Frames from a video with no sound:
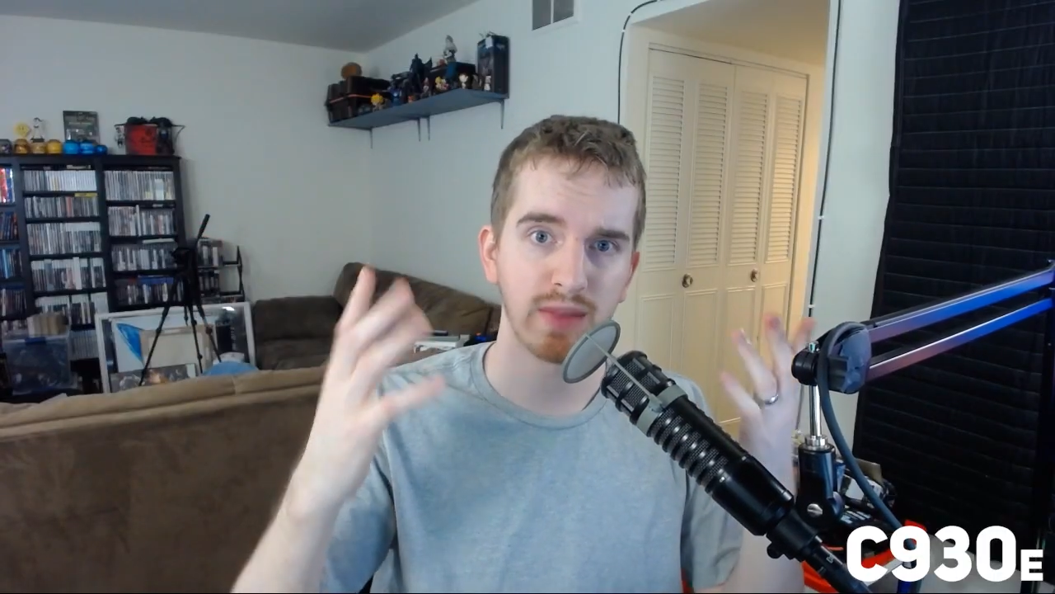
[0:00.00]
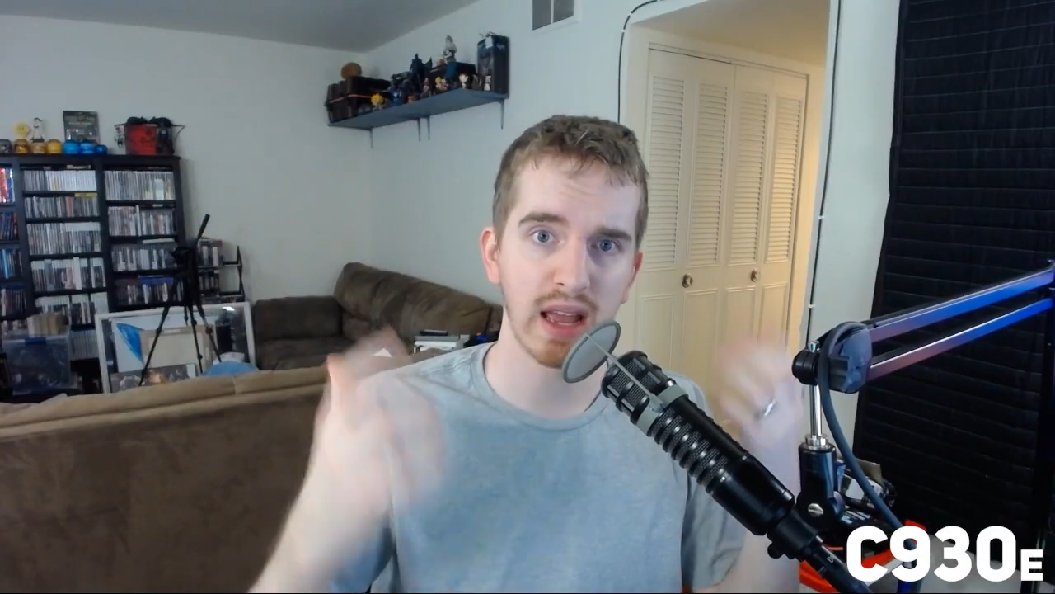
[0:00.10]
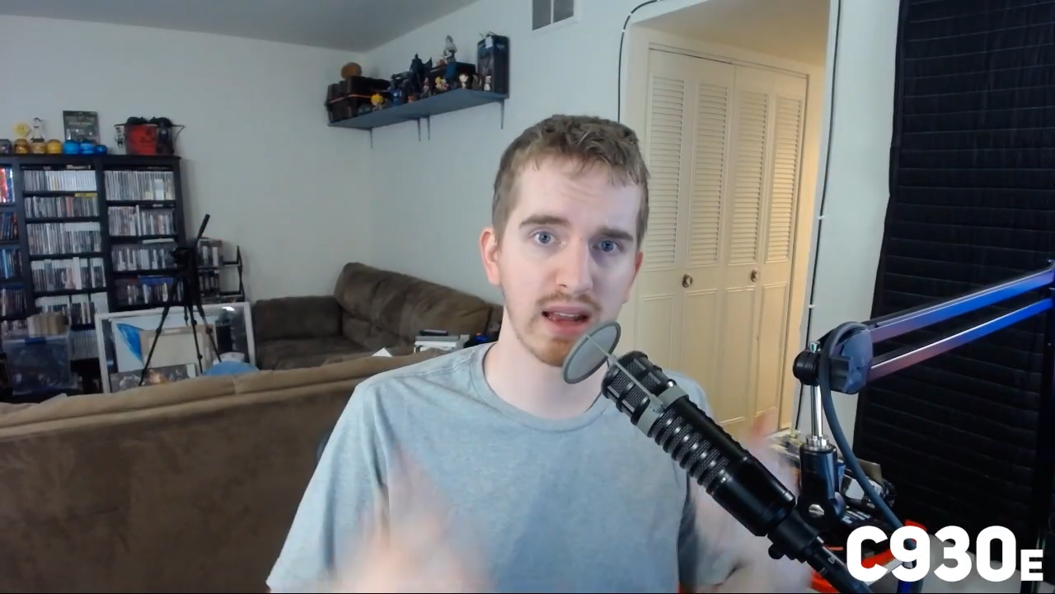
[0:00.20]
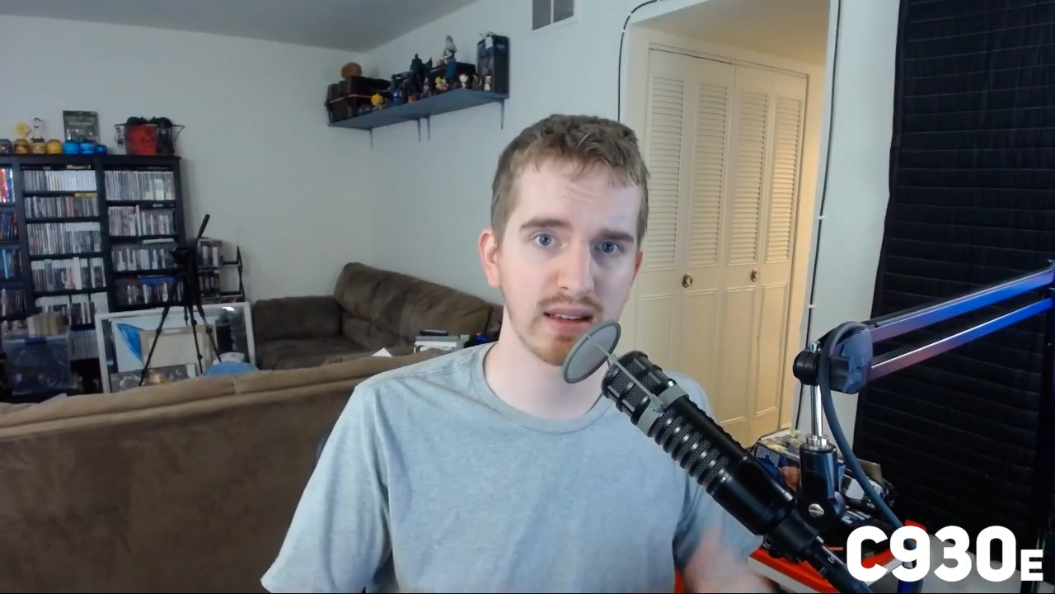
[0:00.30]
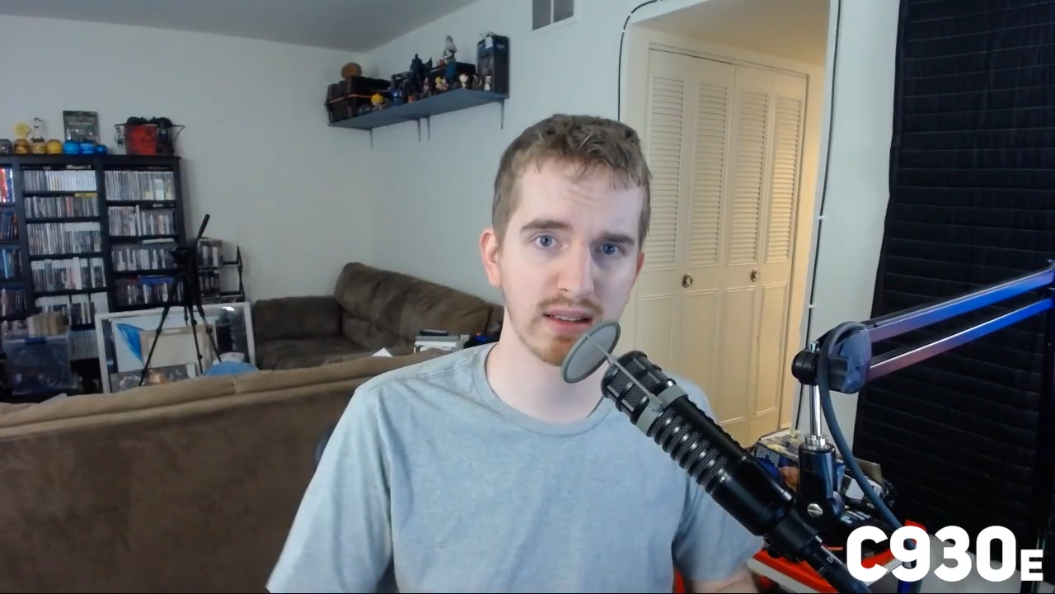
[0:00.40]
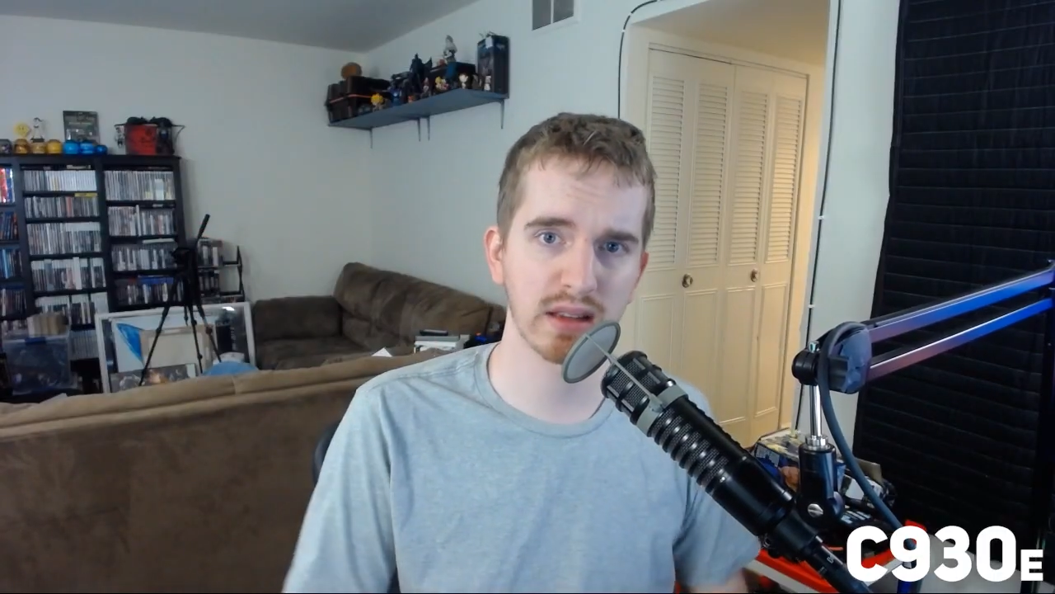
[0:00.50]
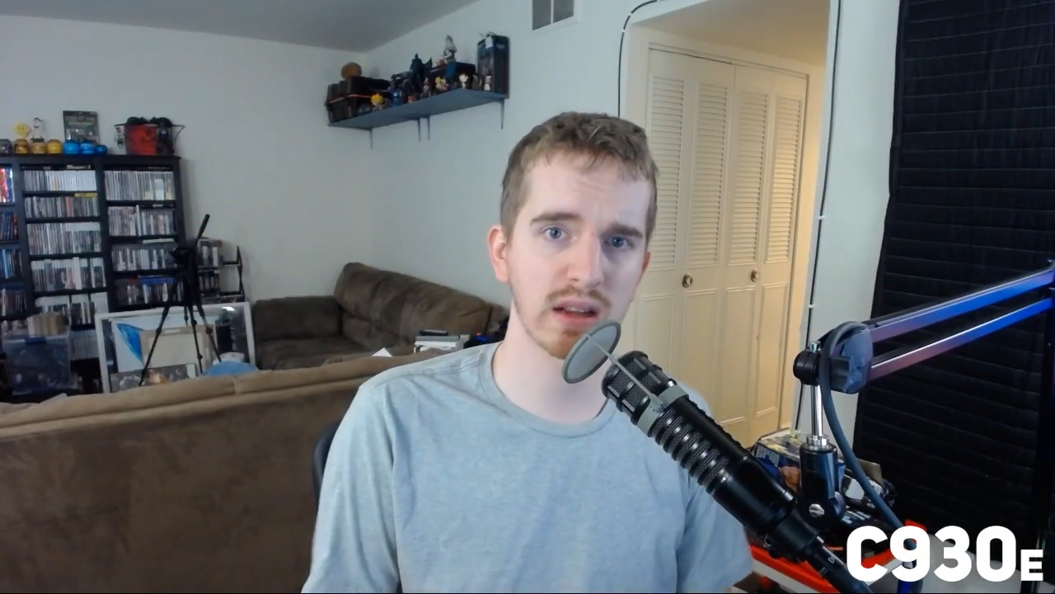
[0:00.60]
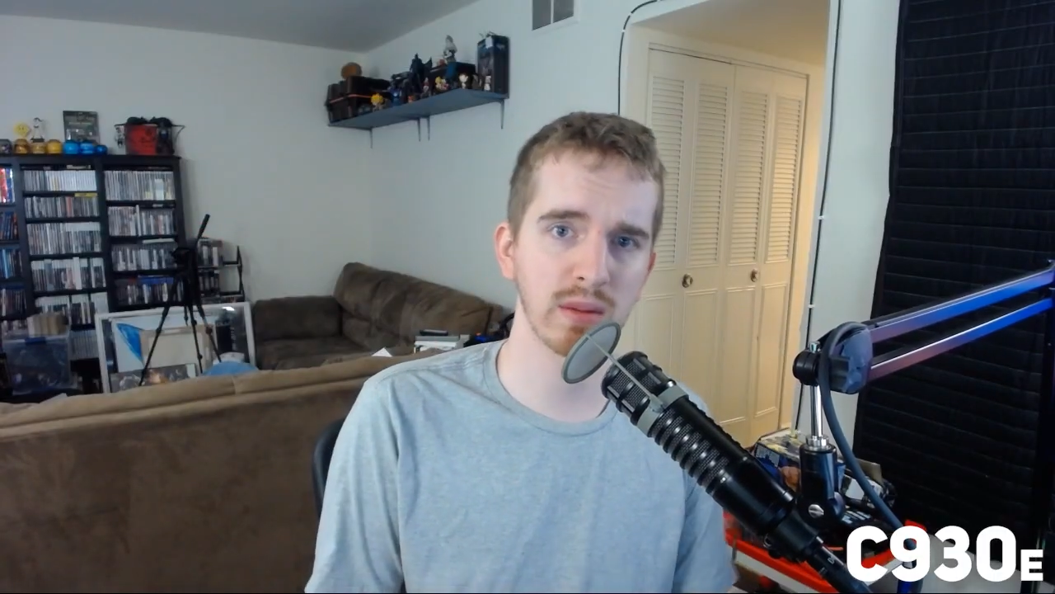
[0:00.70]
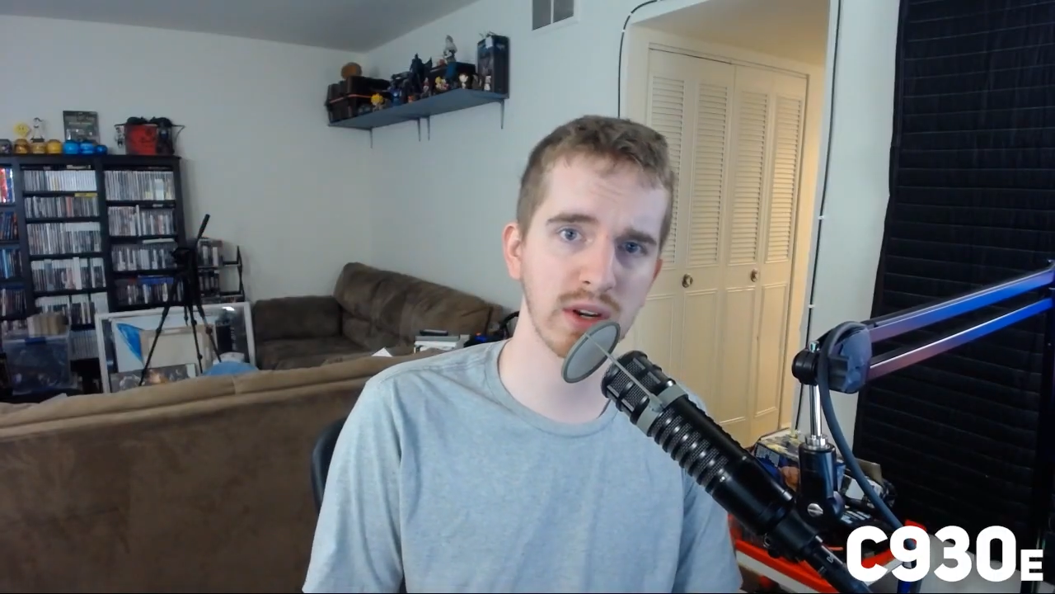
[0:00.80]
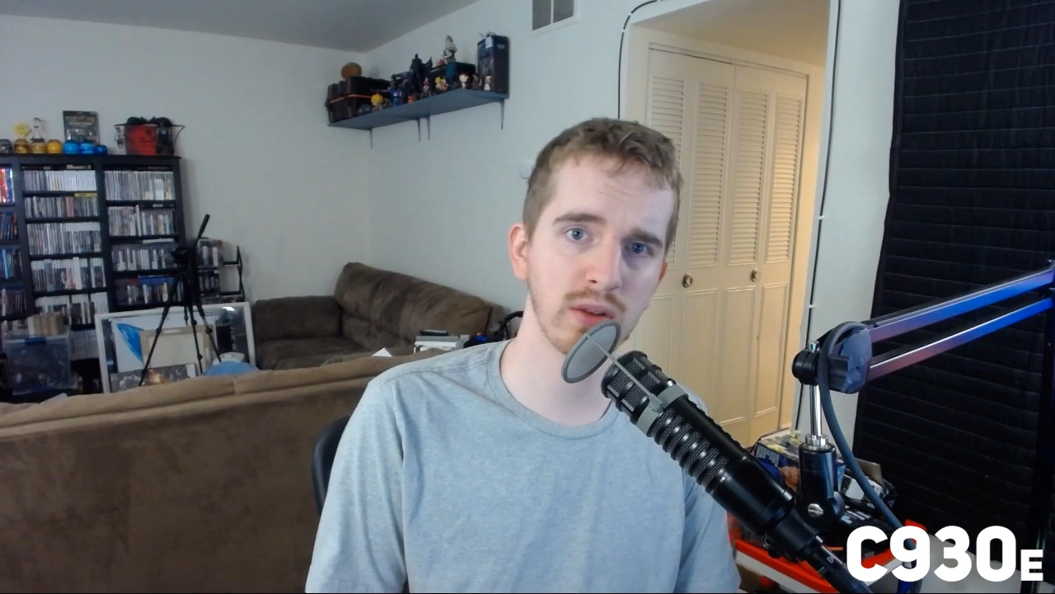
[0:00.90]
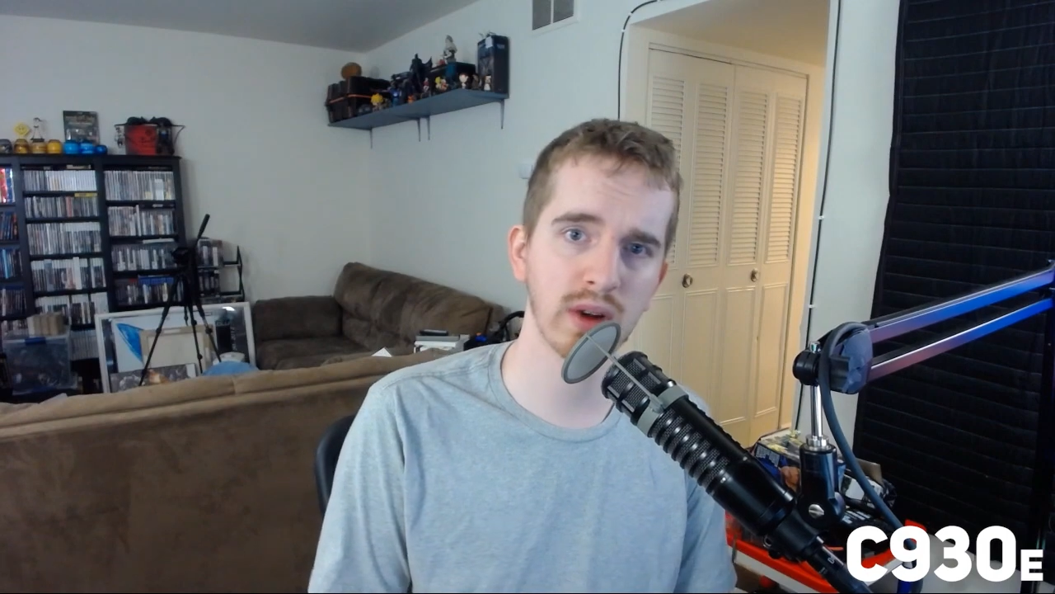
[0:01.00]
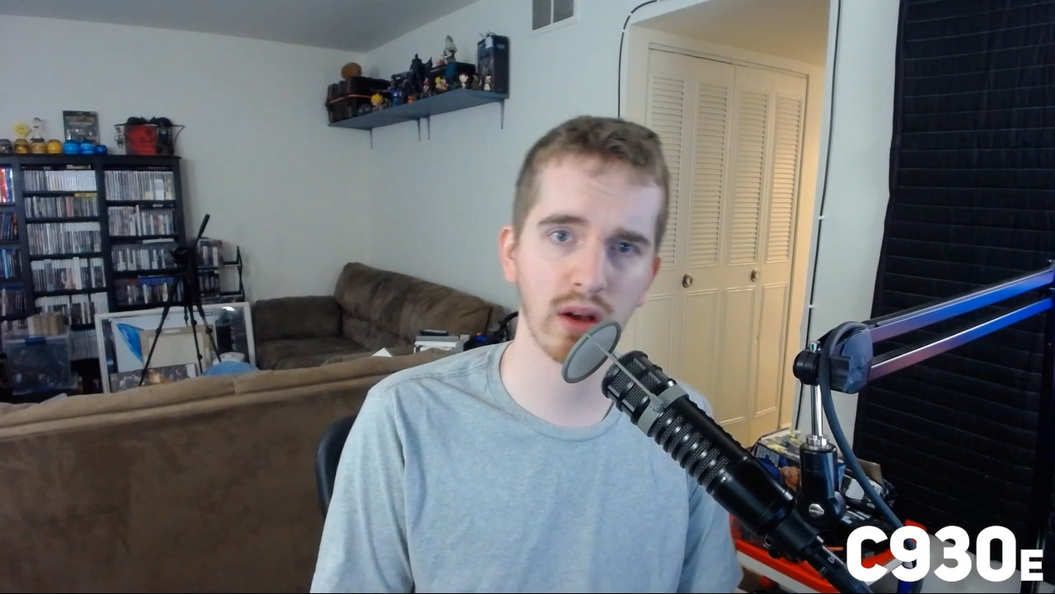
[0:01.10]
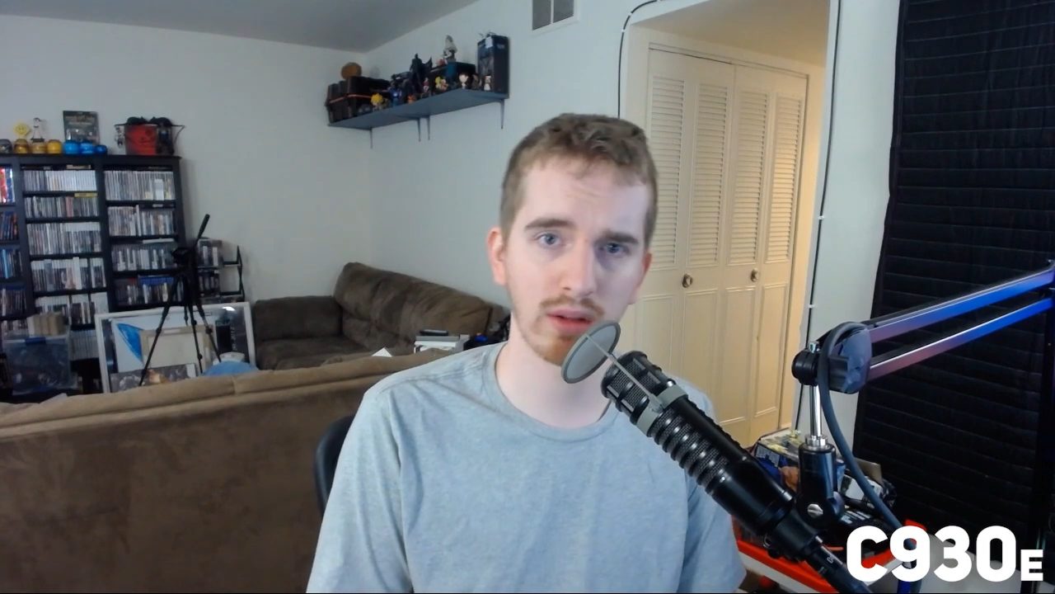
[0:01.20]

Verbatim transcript: head isn't going to be doing a